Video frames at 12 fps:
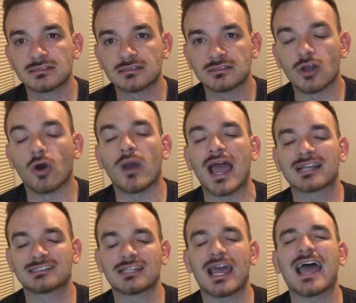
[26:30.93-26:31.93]
No,
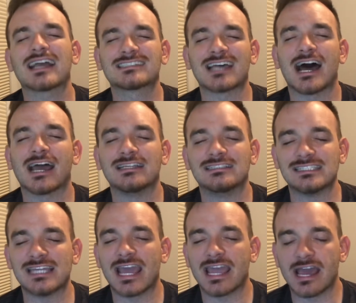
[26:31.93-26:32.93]

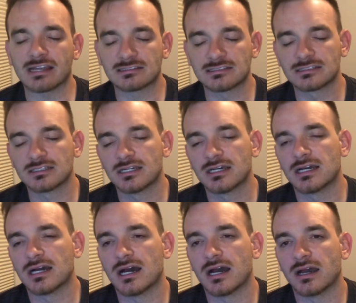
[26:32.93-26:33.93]
X-I-D-A-X.
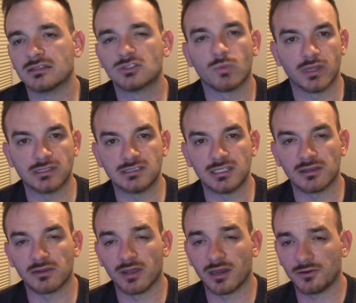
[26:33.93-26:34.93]
It's the one that
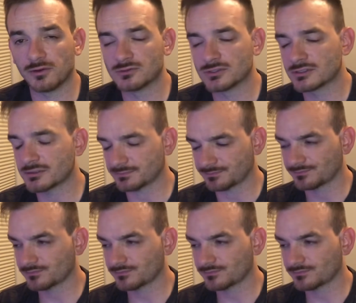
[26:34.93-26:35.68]
Zlaner uses.